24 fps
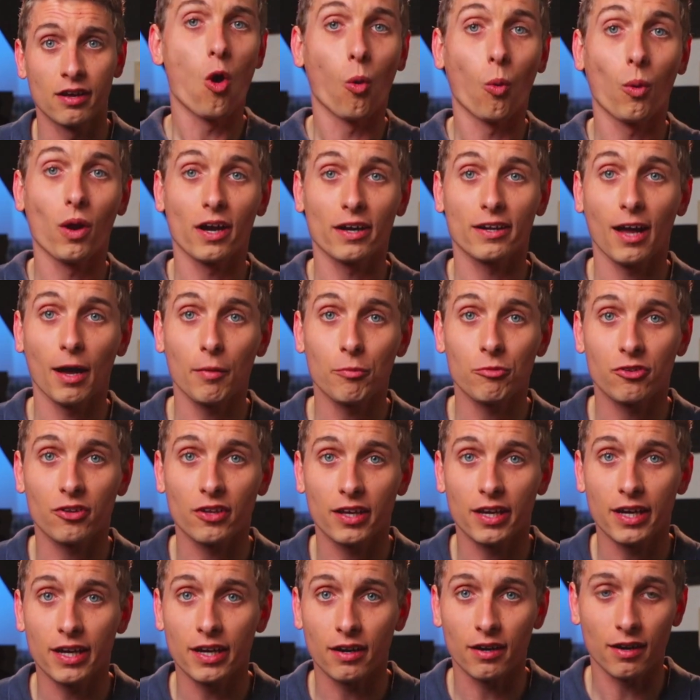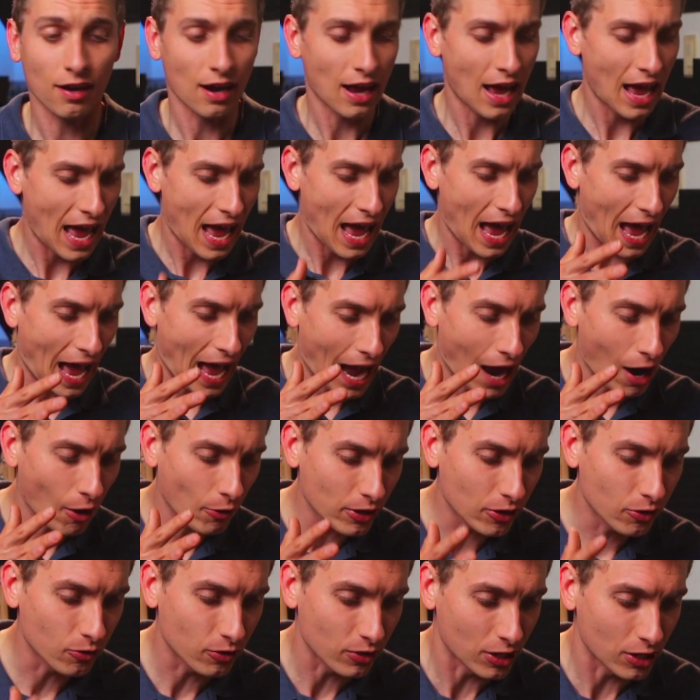When it comes to gear, how
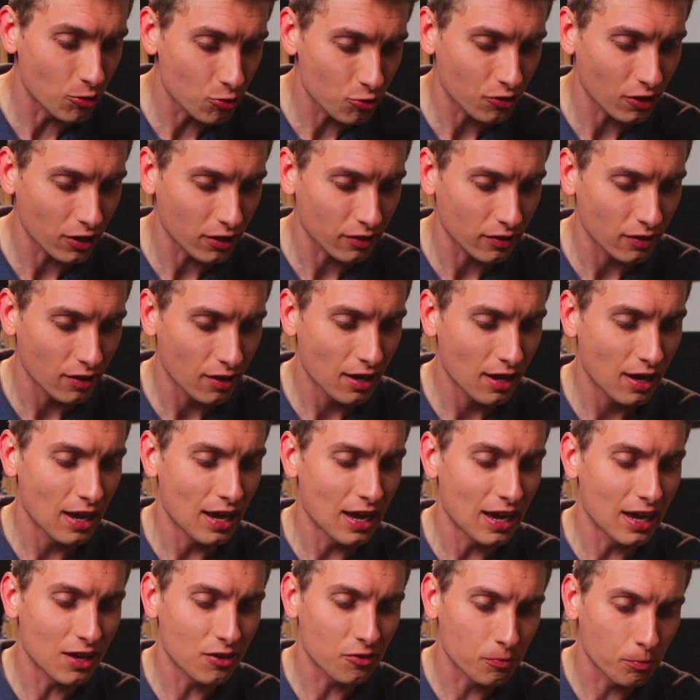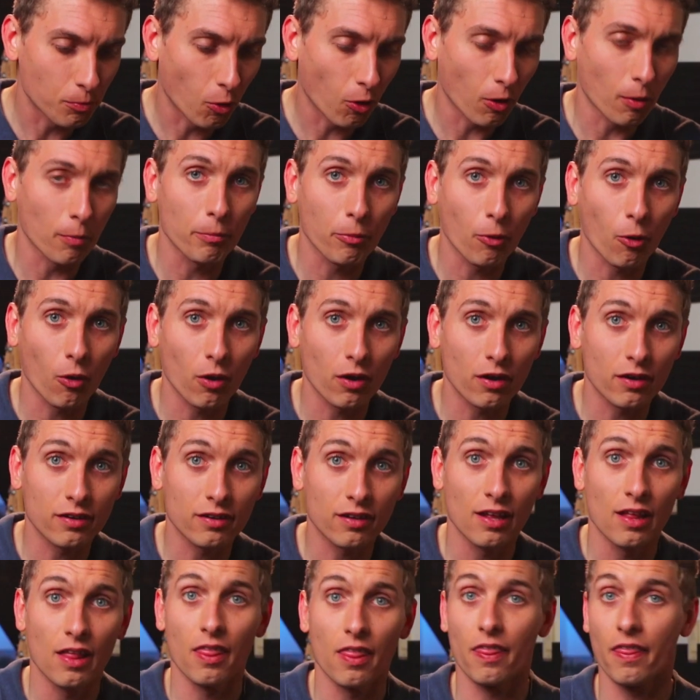you use it is more important
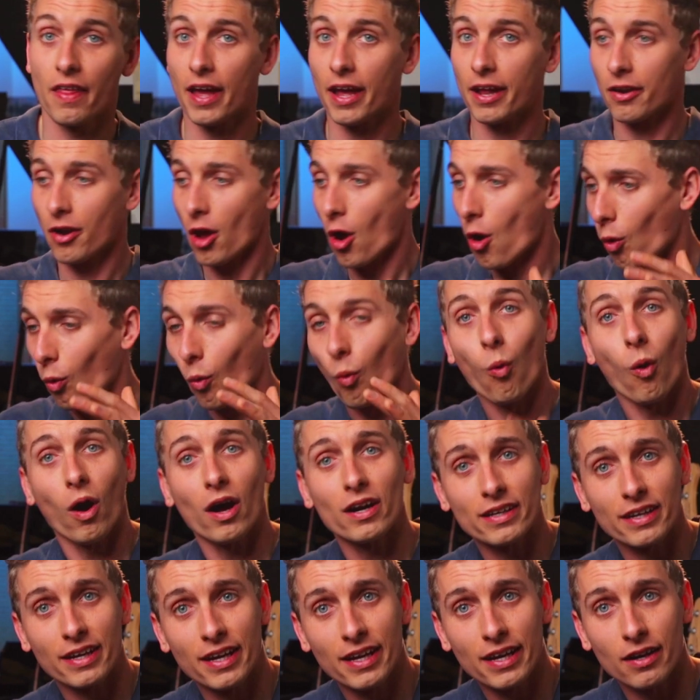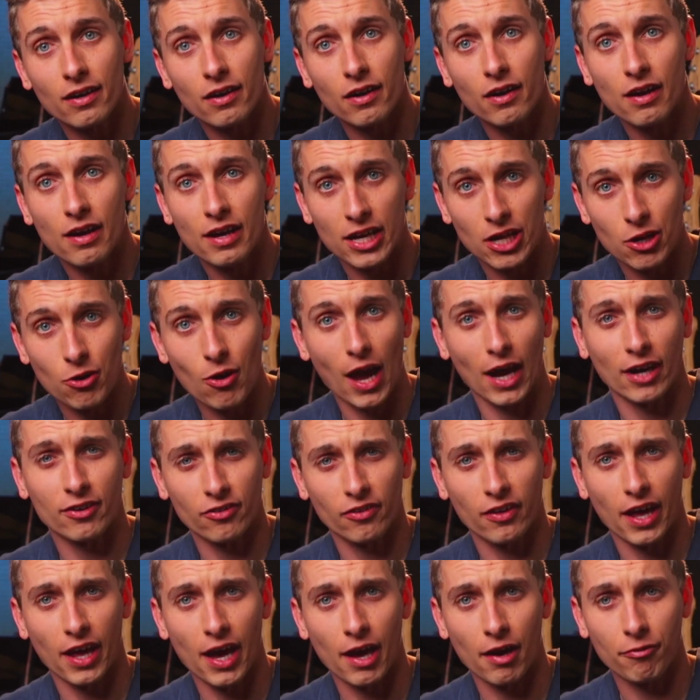than what gear you
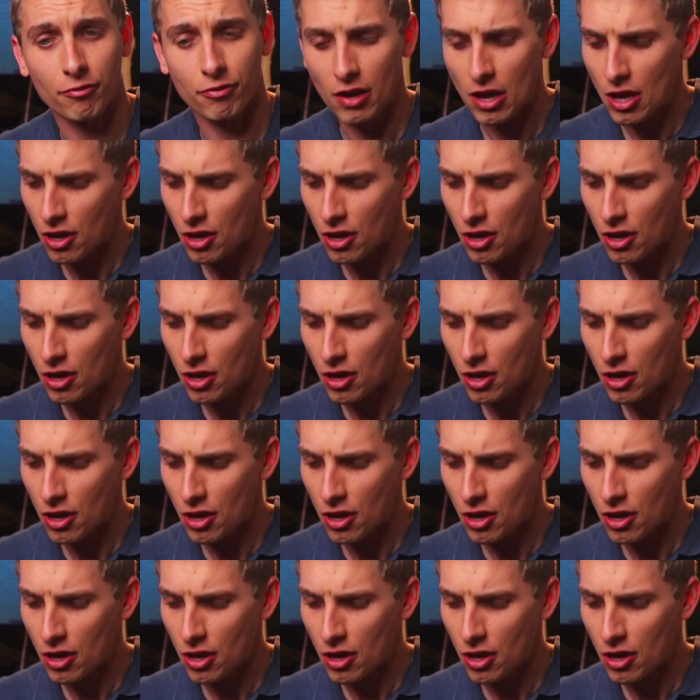actually have.